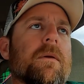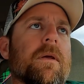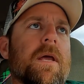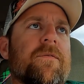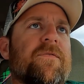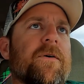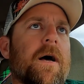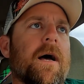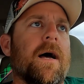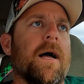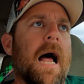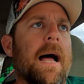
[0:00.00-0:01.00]

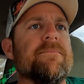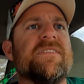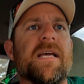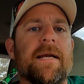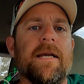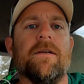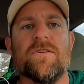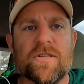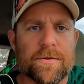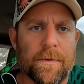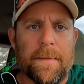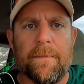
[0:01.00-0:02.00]
tending to
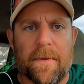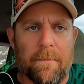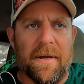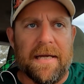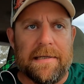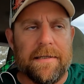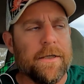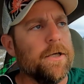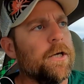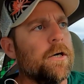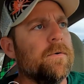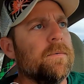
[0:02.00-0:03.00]
swim the bait. You
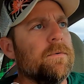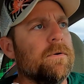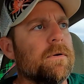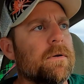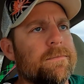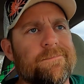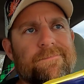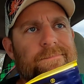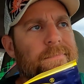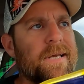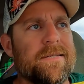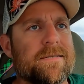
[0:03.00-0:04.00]
know,
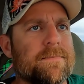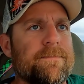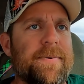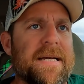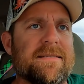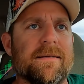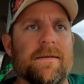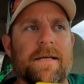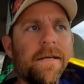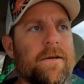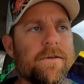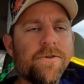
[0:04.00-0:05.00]
it's basically,
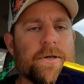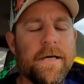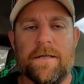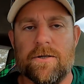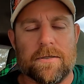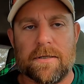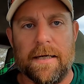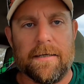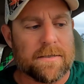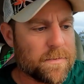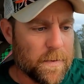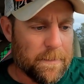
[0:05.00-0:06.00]
you could treat it just like
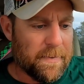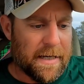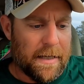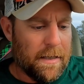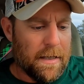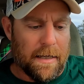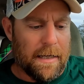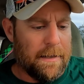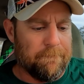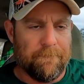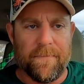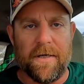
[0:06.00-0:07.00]
a swim bait.
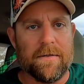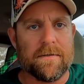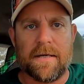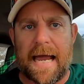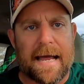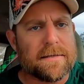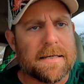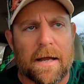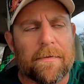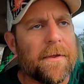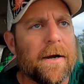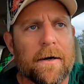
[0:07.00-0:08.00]
You can cast
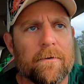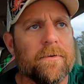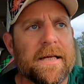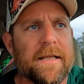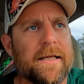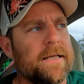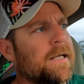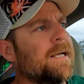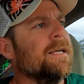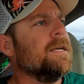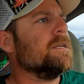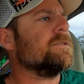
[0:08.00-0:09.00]
out there and reel it.
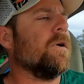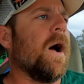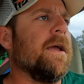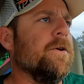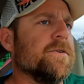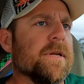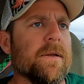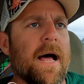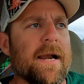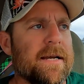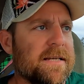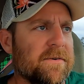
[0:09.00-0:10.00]
So I use a
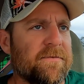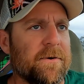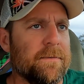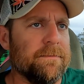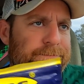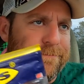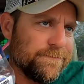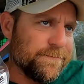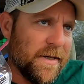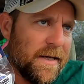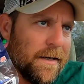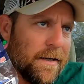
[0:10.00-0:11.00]
lot of different,
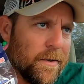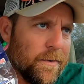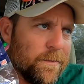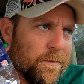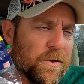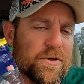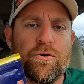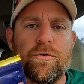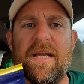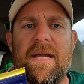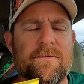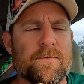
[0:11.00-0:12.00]
you know,
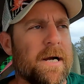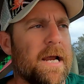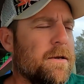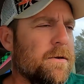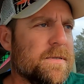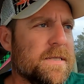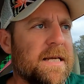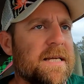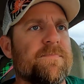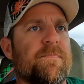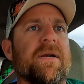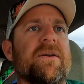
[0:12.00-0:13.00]
retrieves when I use
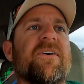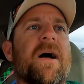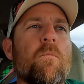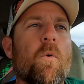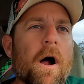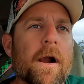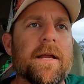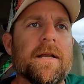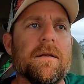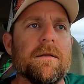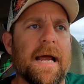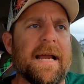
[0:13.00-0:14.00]
these. But if I
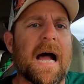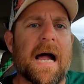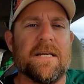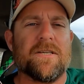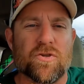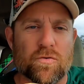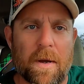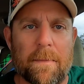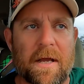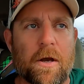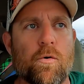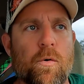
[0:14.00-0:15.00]
want to like kind of swim
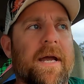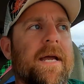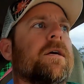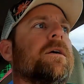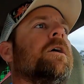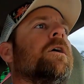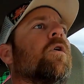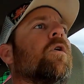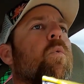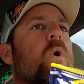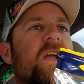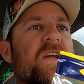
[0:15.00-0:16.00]
it quick,
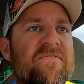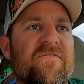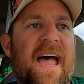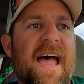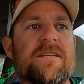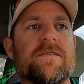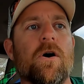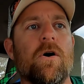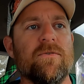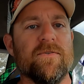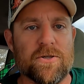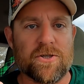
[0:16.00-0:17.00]
work it fast
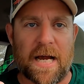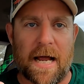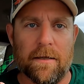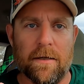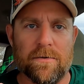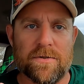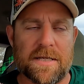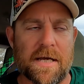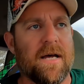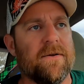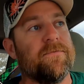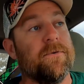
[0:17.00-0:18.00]
over shallow
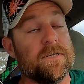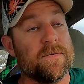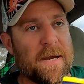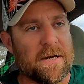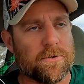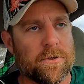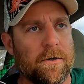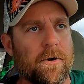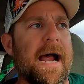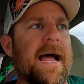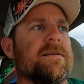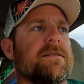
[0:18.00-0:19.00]
stuff, especially
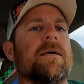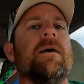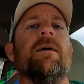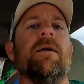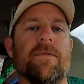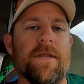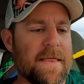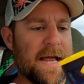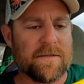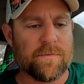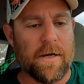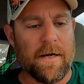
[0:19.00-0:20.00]
grass, then
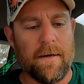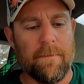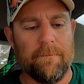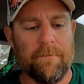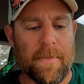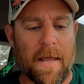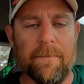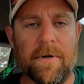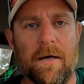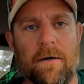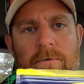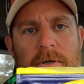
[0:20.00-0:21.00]
that's when I'm
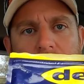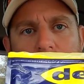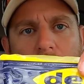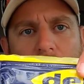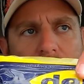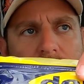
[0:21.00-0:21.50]
gonna really rock